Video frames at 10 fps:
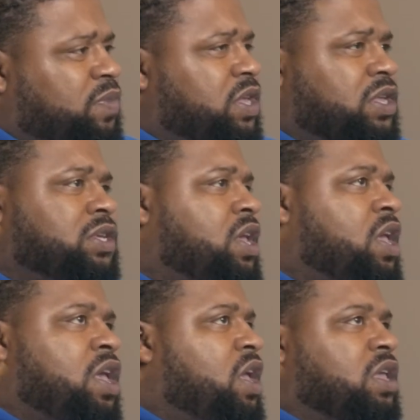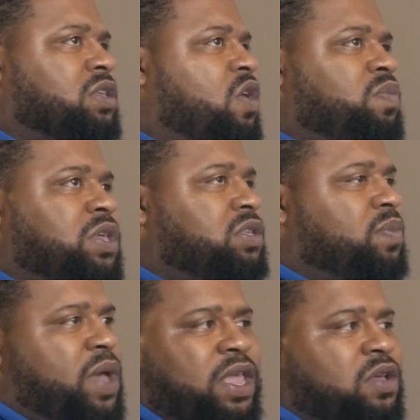Because it's going to be
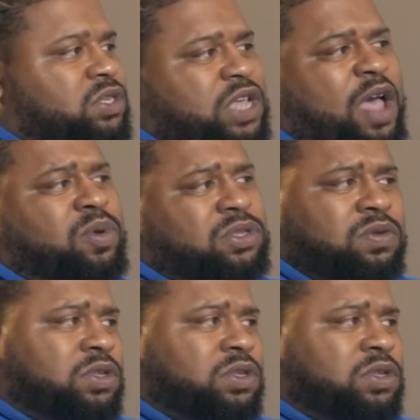somebody else's opportunity.